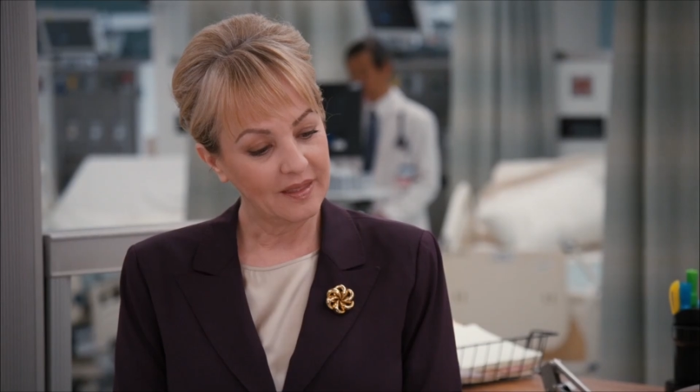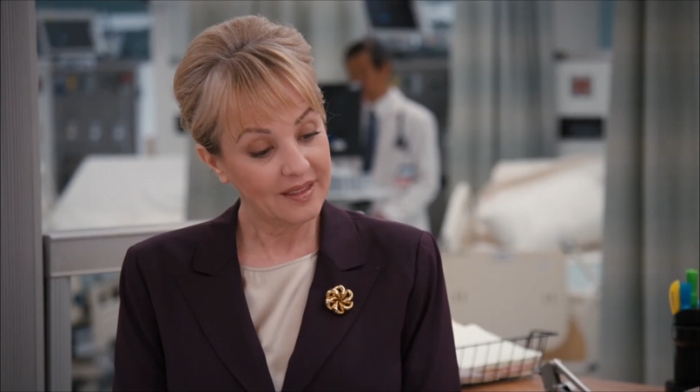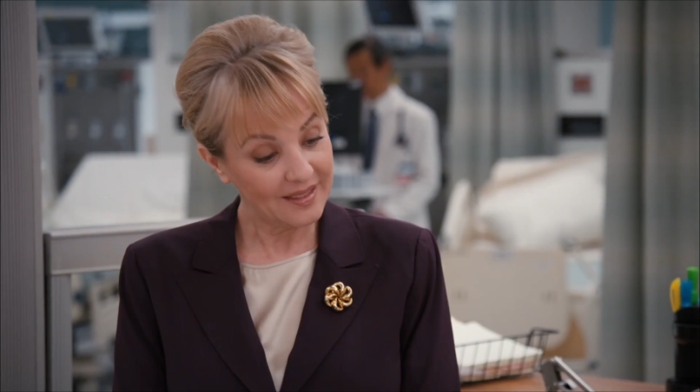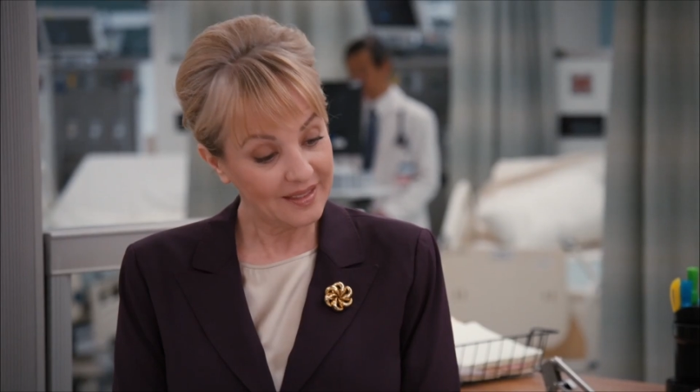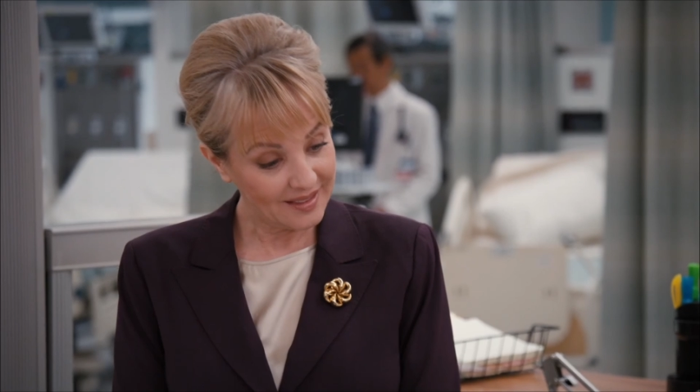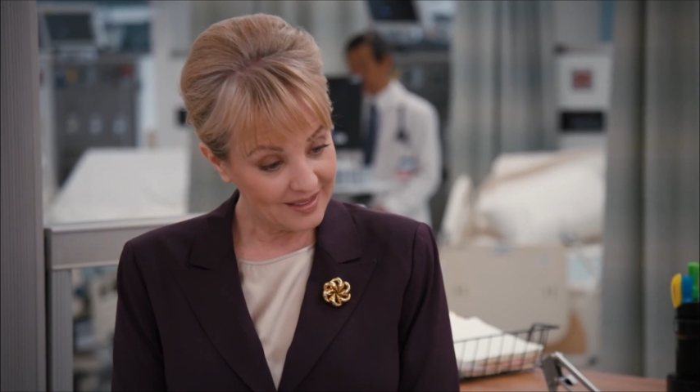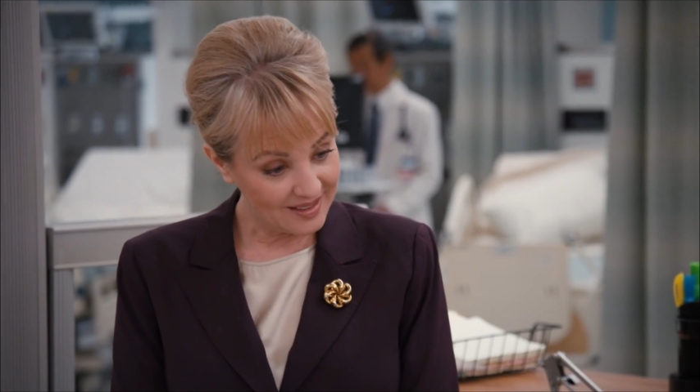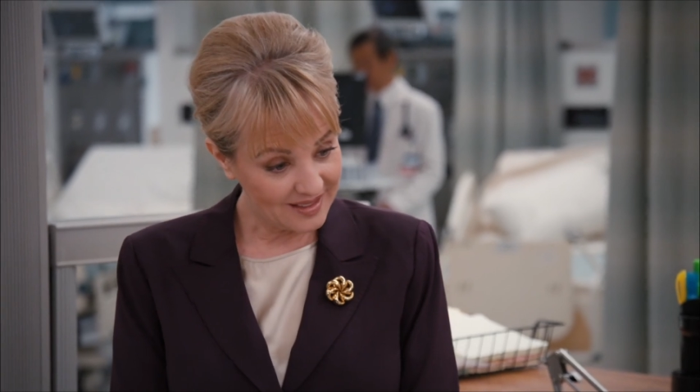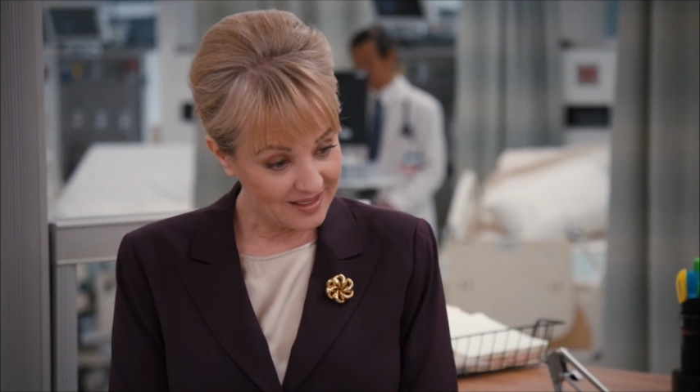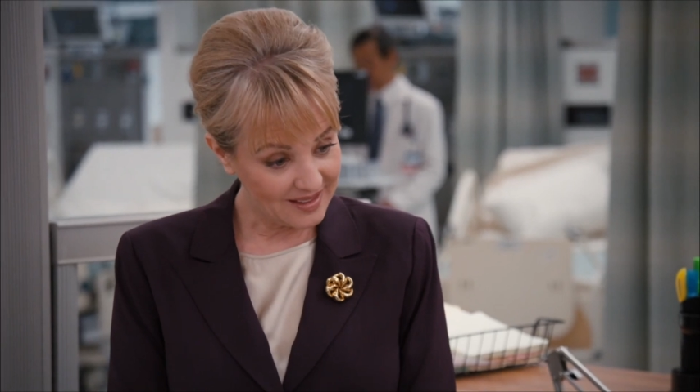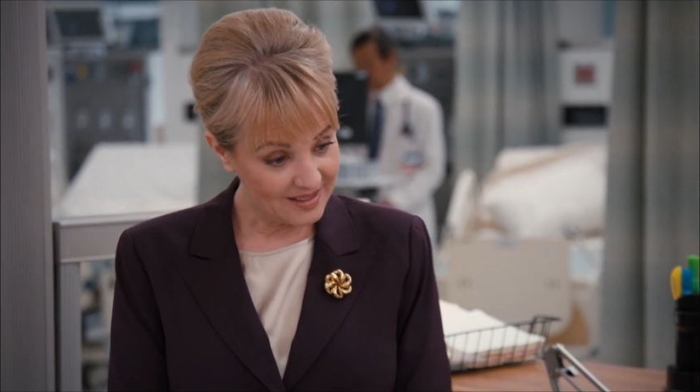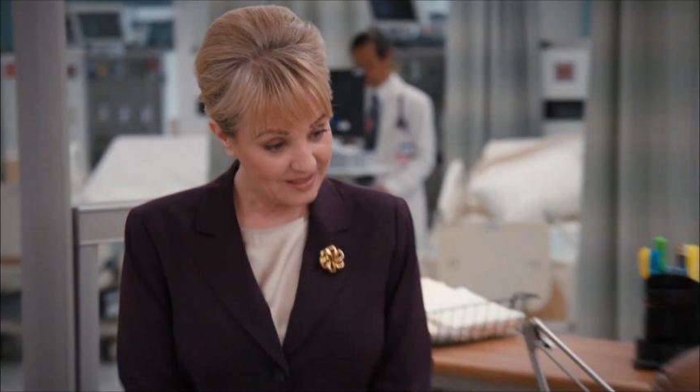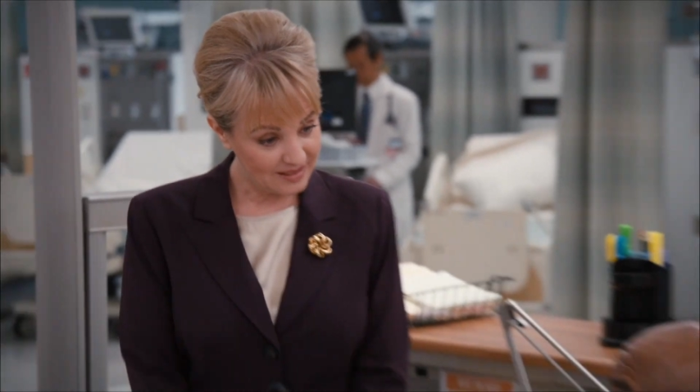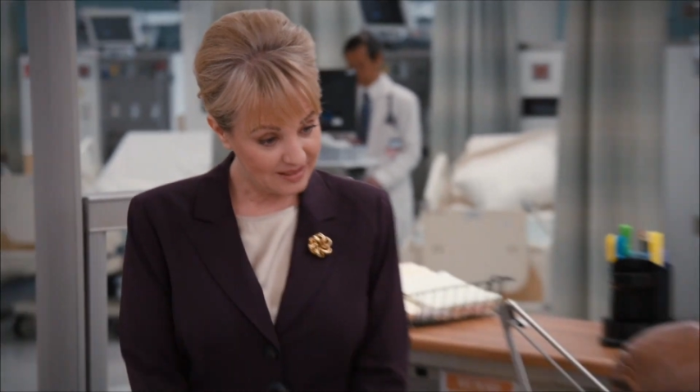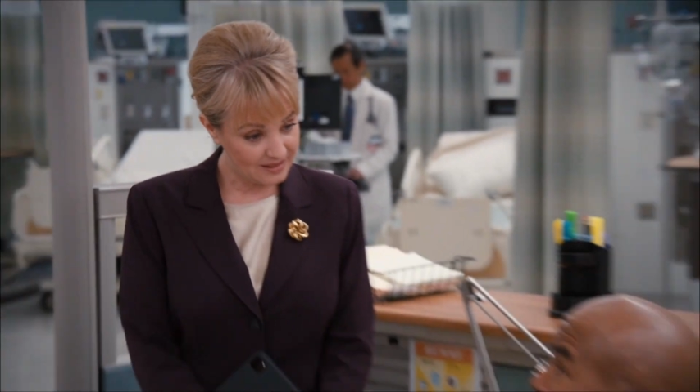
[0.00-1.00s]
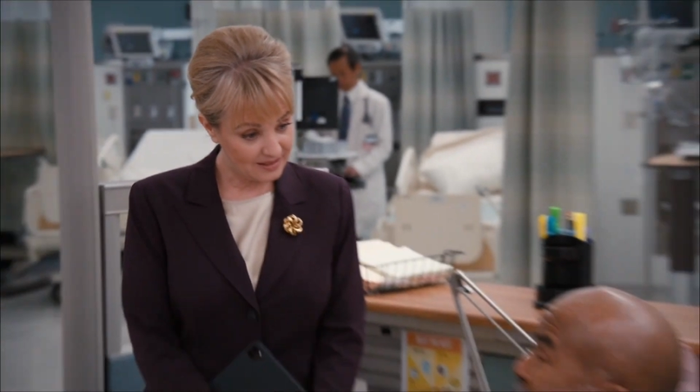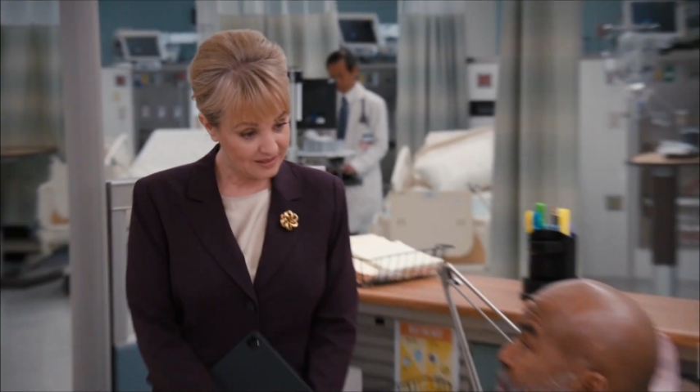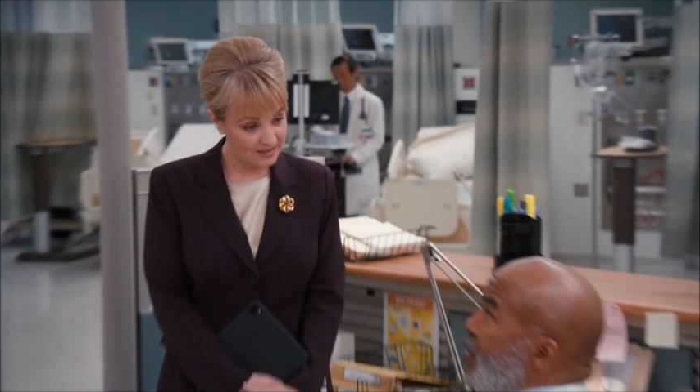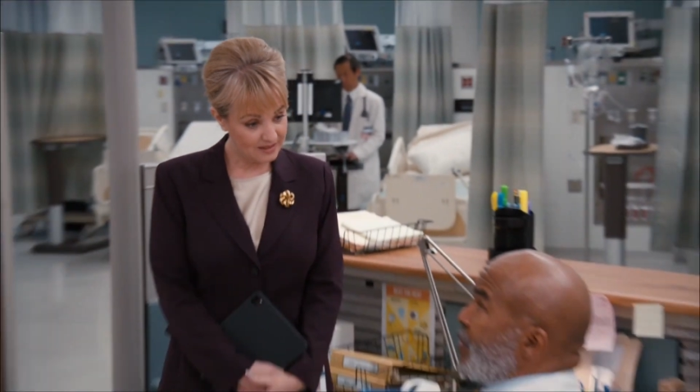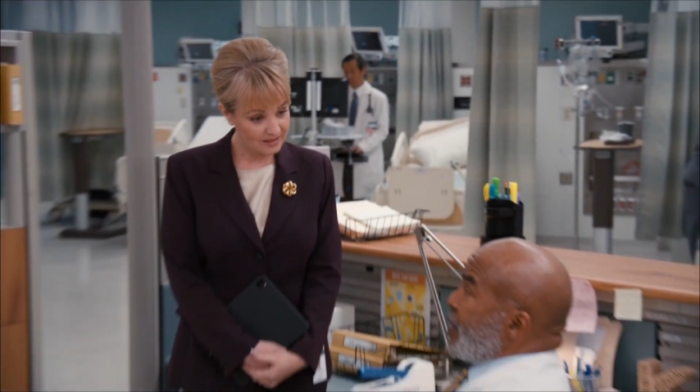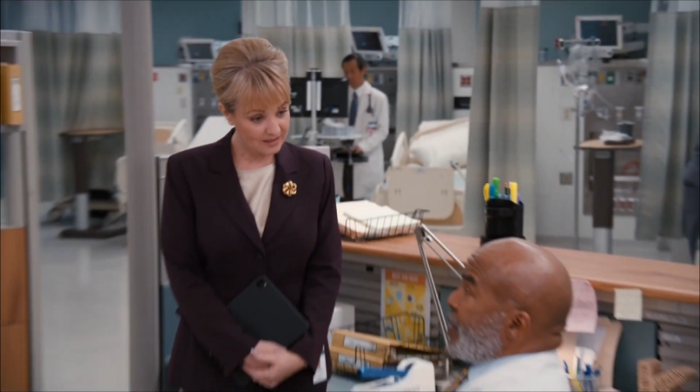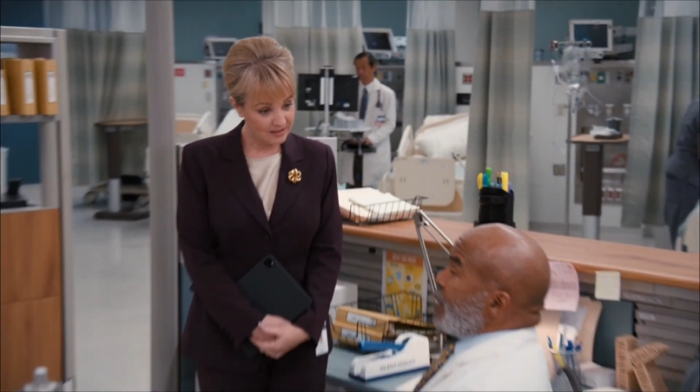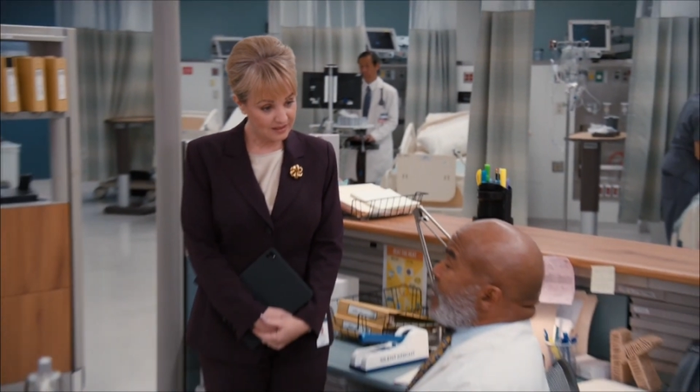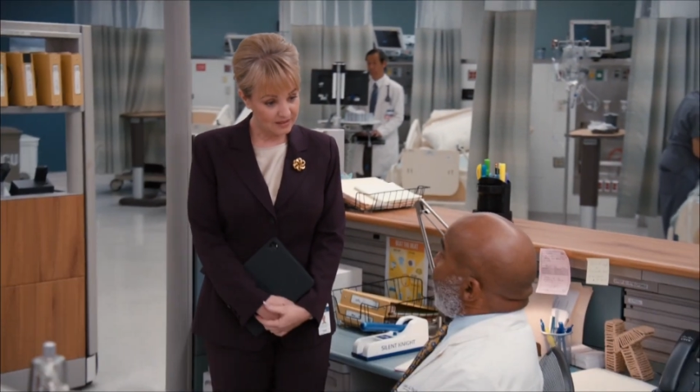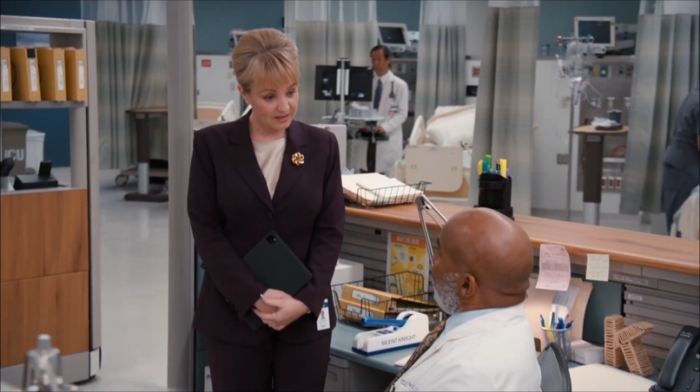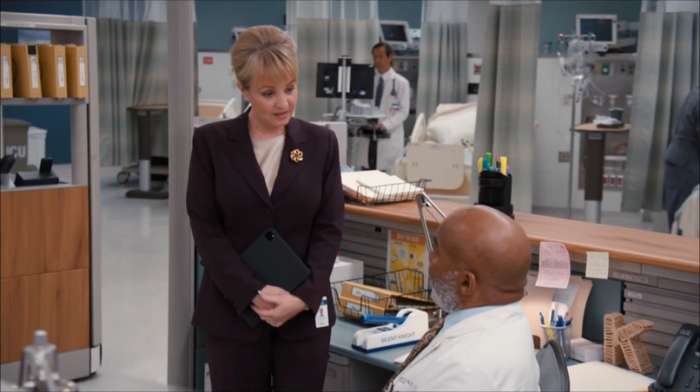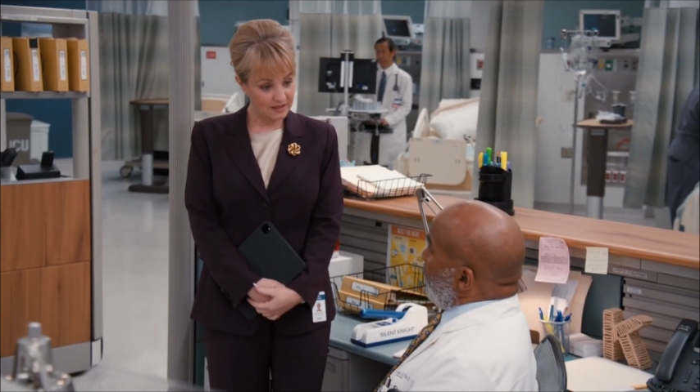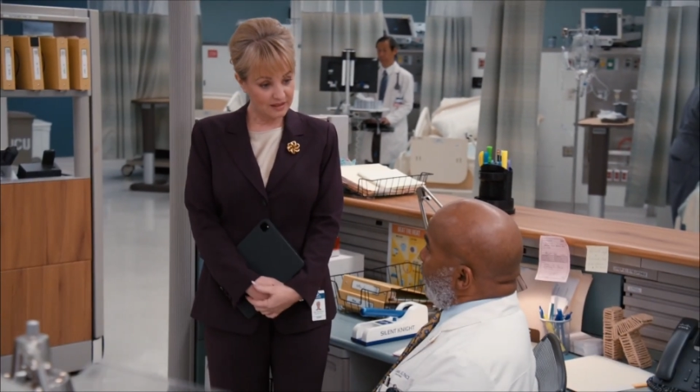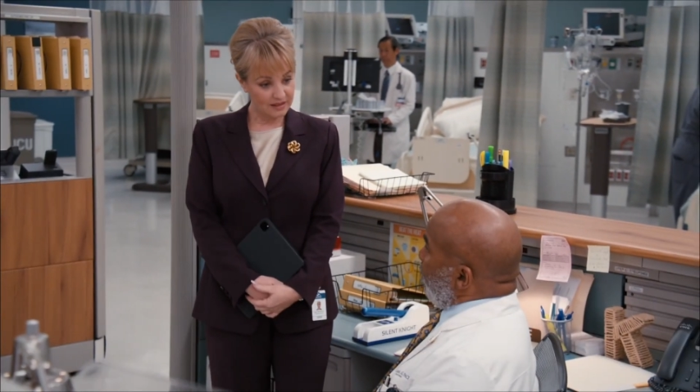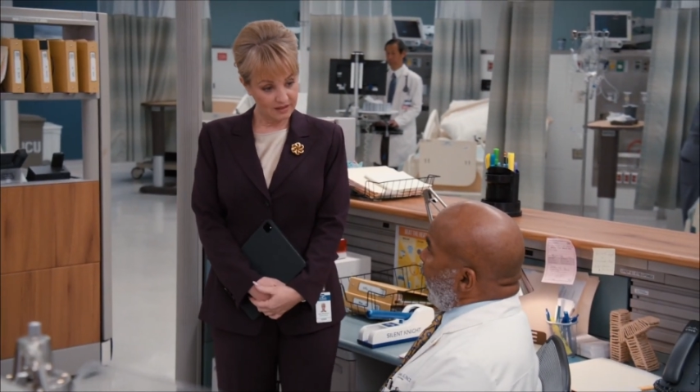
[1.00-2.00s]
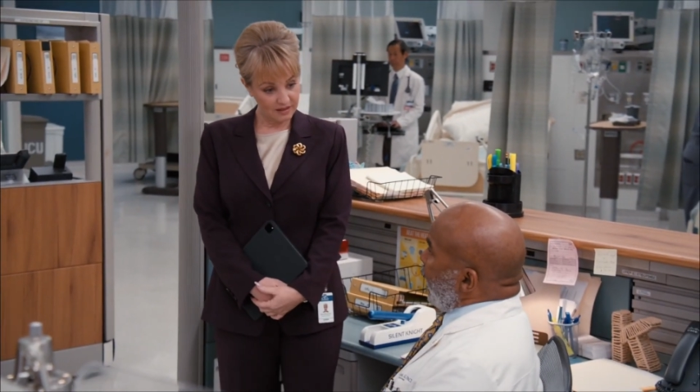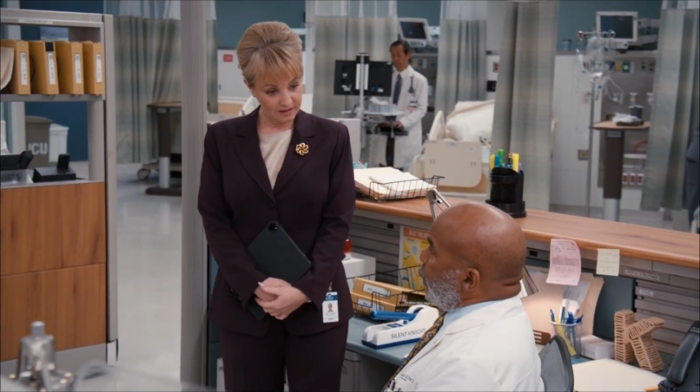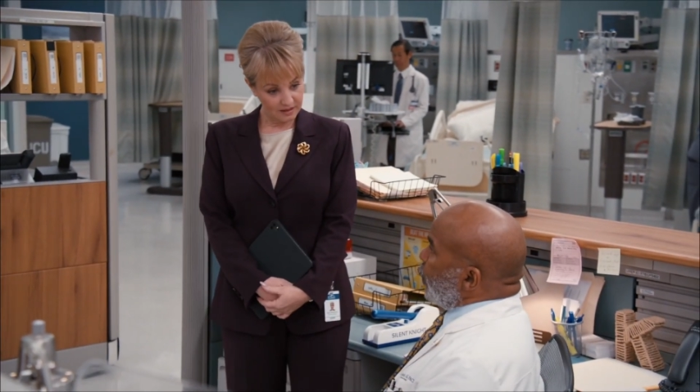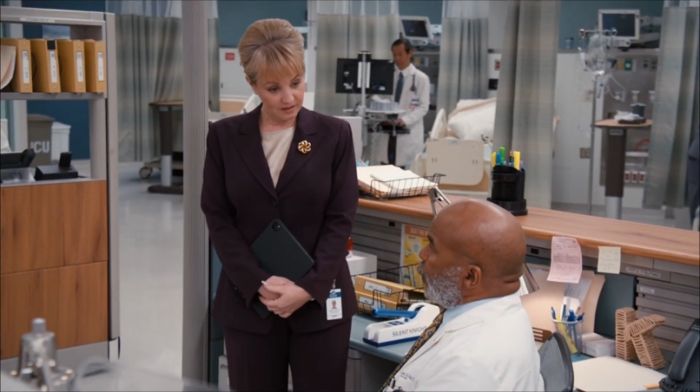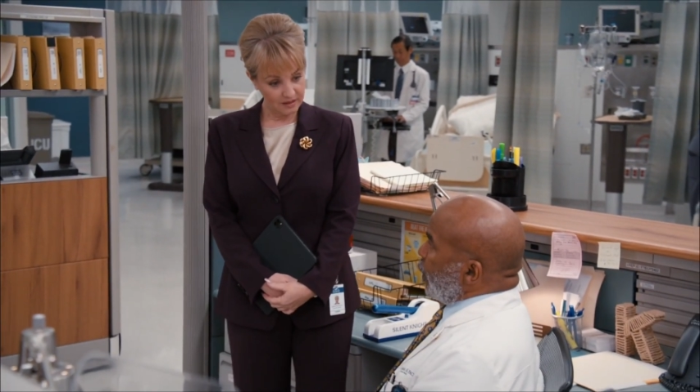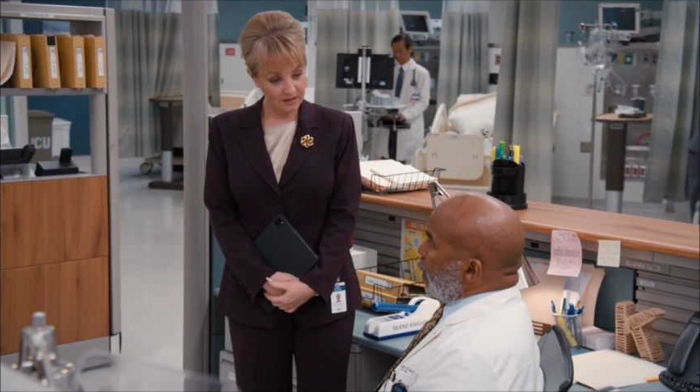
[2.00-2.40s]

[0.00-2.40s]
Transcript: just how well written the jokes are, but how